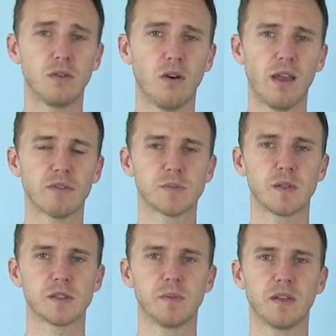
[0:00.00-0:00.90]
don't have
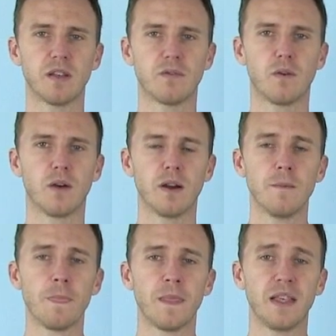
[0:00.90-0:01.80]
responsibility for
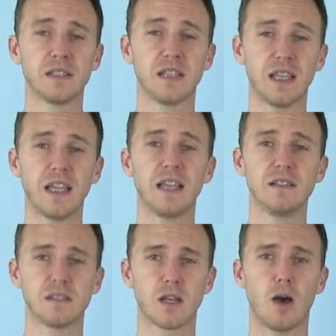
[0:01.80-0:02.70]
is the
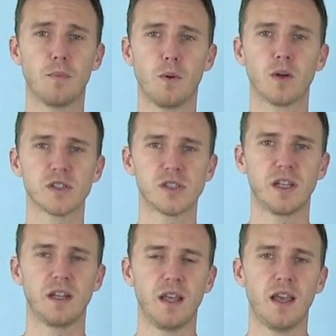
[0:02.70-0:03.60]
install
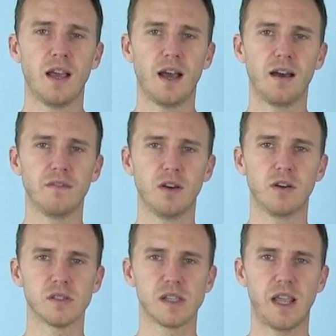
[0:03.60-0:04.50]
portion of
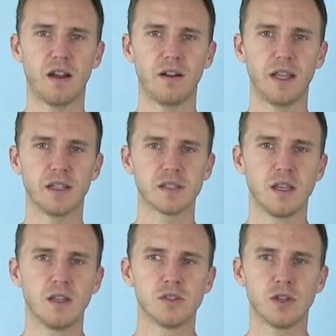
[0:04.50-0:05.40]
those areas.
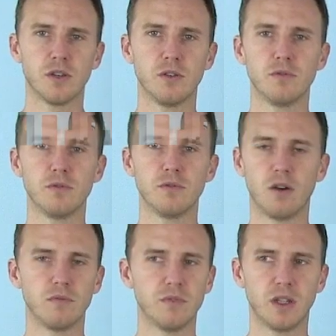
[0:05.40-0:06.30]
So you
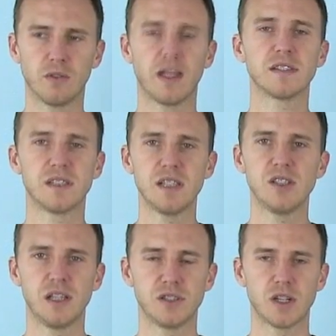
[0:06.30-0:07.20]
don't, that's
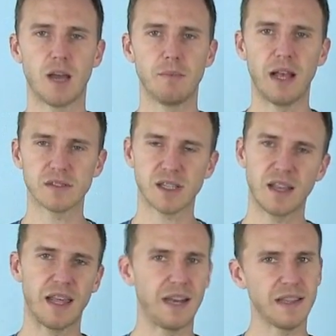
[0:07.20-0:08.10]
TJ's job. But outside
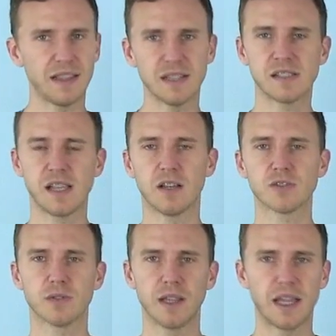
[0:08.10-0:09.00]
of that, anything
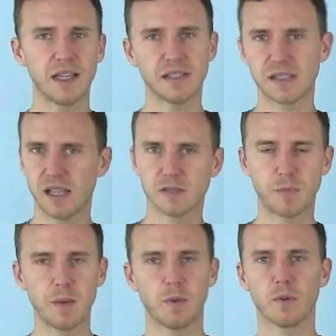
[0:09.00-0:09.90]
sales related,
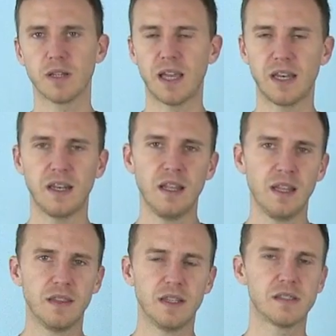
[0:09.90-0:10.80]
salespeople related,
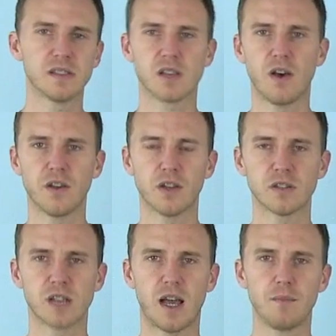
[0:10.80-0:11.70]
this is all your
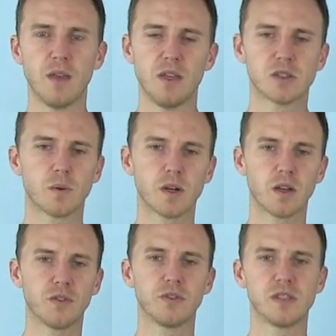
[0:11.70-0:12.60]
job. So we're going
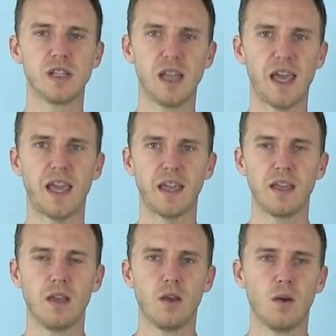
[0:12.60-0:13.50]
to go through today